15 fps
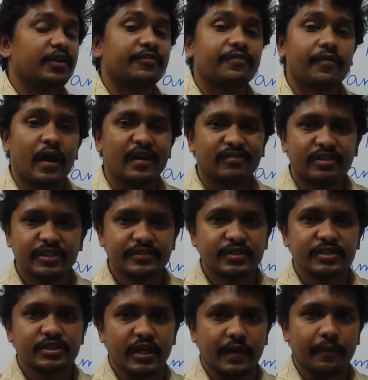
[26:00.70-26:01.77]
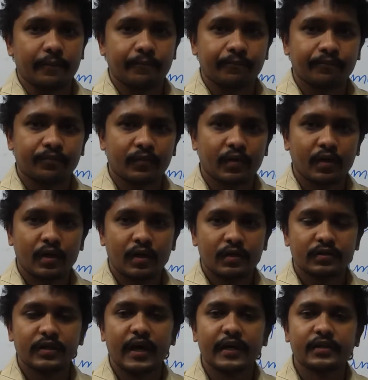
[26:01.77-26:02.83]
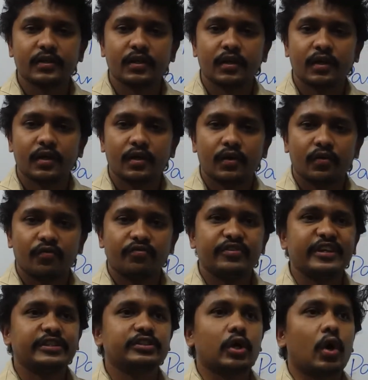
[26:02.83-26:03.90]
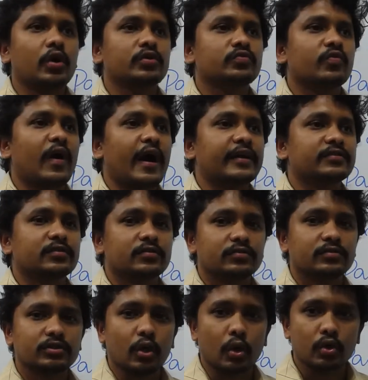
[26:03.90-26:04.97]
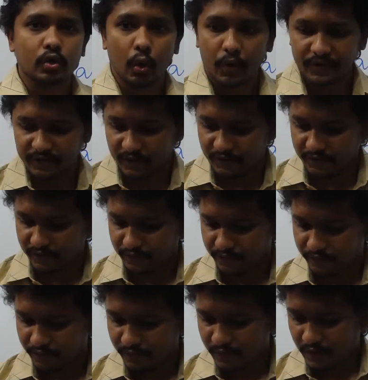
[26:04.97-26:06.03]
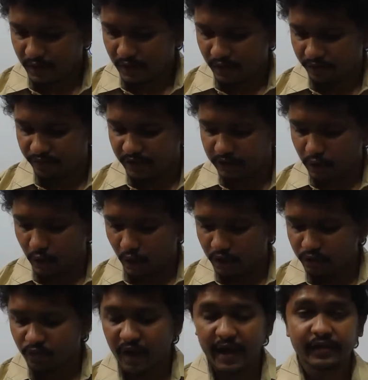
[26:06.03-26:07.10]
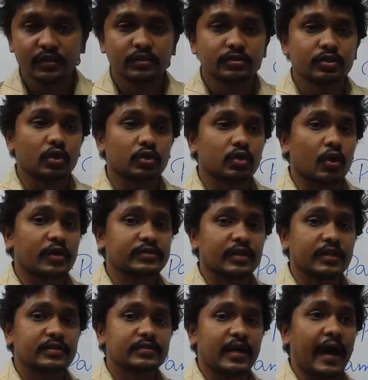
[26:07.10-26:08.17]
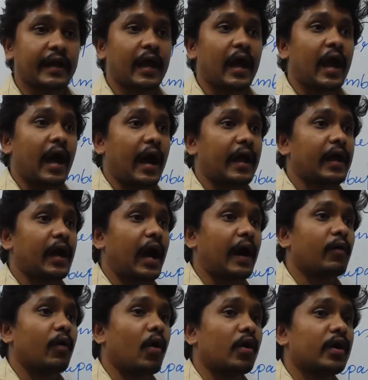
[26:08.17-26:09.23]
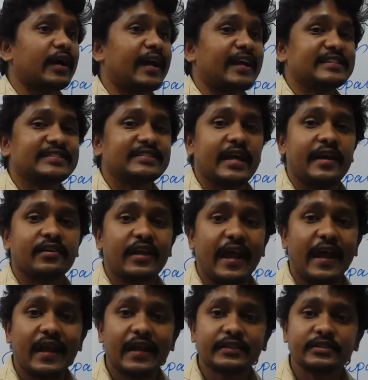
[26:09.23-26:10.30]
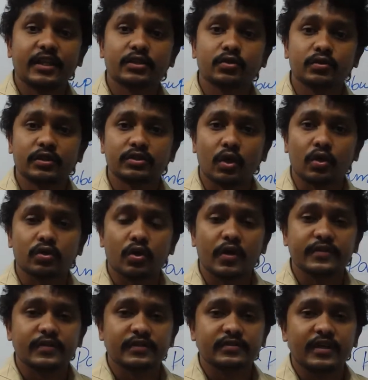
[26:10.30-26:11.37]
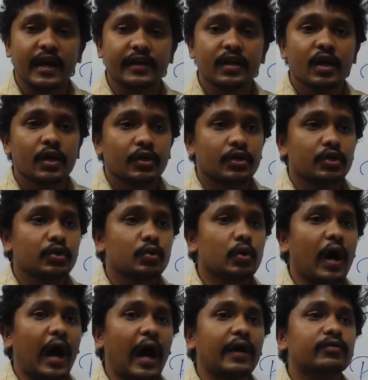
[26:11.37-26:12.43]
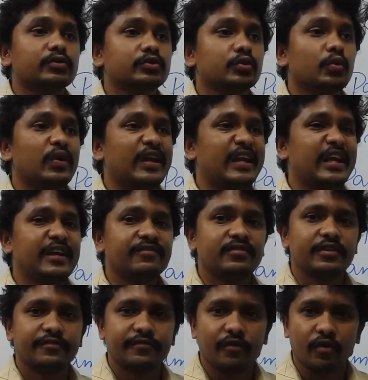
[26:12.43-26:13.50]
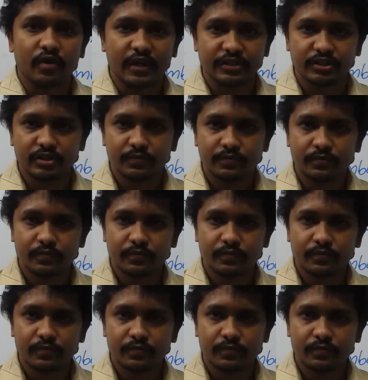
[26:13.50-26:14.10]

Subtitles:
different decision that we don't want tortoises. We don't want tortoises, and I have already sent a letter to the tortoises that you have to leave the forest.